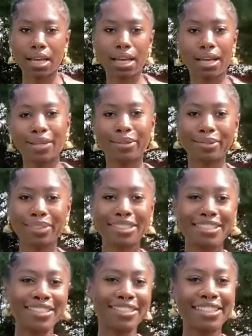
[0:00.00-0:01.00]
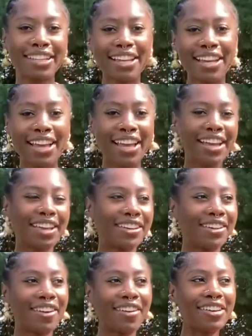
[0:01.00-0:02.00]
I was
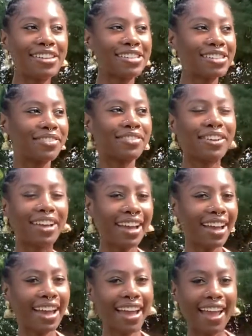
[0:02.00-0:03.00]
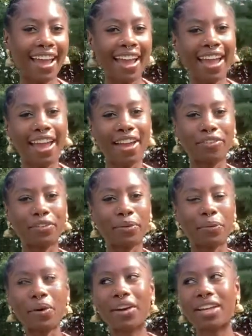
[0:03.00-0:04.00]
going somewhere for
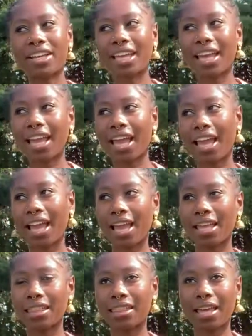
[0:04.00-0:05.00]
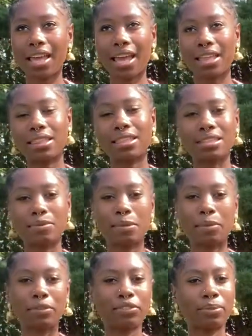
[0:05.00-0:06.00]
work, and they had these
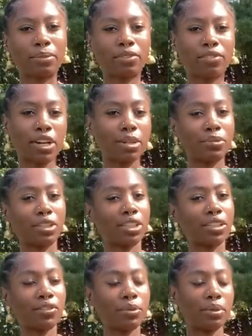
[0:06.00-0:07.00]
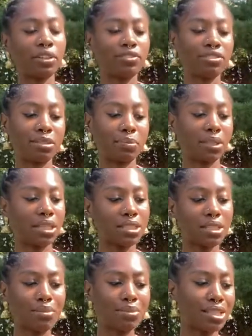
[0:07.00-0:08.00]
people from a farm. They're giving away free plants.
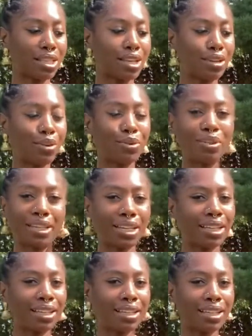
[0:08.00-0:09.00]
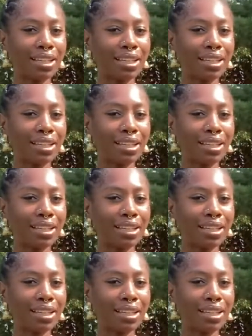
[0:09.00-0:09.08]
I was like, oh yeah.